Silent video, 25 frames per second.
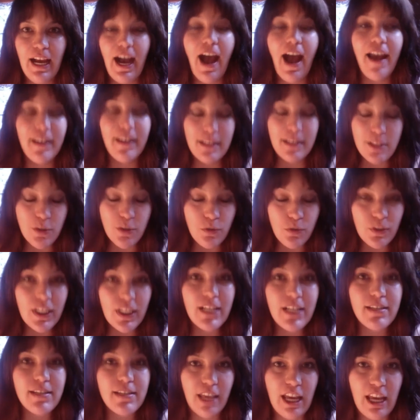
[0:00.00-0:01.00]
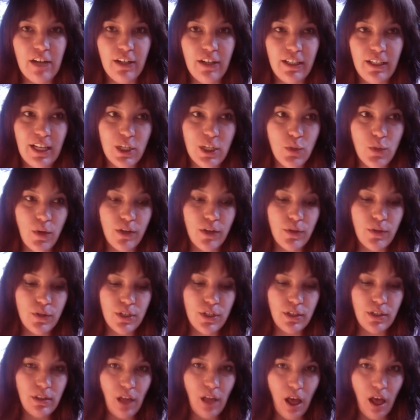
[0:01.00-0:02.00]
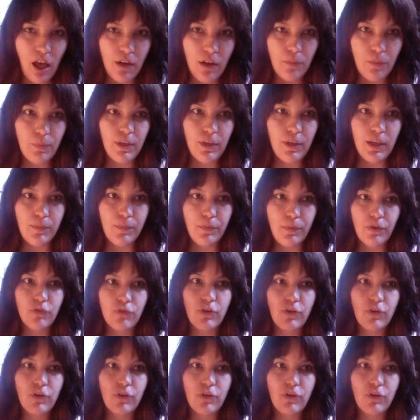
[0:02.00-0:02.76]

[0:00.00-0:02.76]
And it's really scary. That's why you see a lot of people